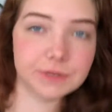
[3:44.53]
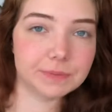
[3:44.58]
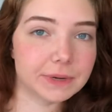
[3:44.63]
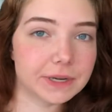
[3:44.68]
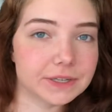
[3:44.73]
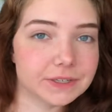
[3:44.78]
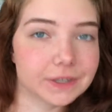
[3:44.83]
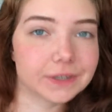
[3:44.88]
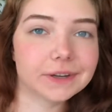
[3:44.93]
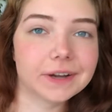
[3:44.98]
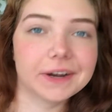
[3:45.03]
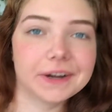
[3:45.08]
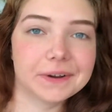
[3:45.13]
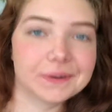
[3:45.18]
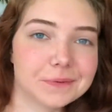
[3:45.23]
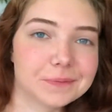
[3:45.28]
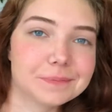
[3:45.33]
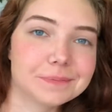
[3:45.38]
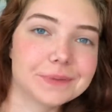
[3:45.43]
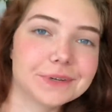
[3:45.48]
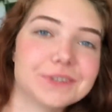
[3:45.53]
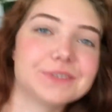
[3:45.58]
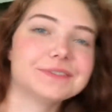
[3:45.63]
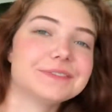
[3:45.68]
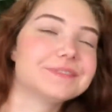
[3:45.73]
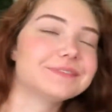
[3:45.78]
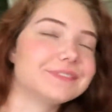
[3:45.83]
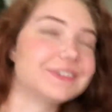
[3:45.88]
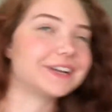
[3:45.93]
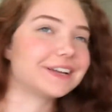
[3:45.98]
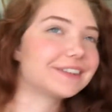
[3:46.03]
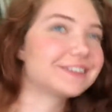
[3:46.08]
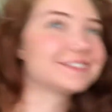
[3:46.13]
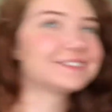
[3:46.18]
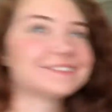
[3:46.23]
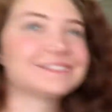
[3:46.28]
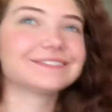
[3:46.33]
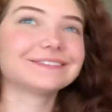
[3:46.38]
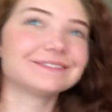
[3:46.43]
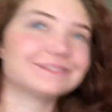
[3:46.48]
basic, I know, but like
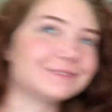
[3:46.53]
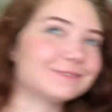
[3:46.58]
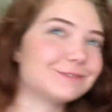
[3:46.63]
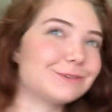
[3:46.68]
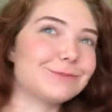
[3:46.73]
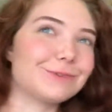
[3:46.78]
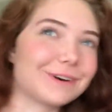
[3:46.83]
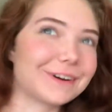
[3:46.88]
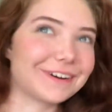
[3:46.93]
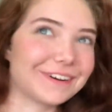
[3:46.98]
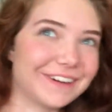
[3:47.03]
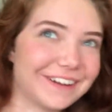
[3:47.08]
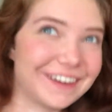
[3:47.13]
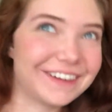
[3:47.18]
we'll work on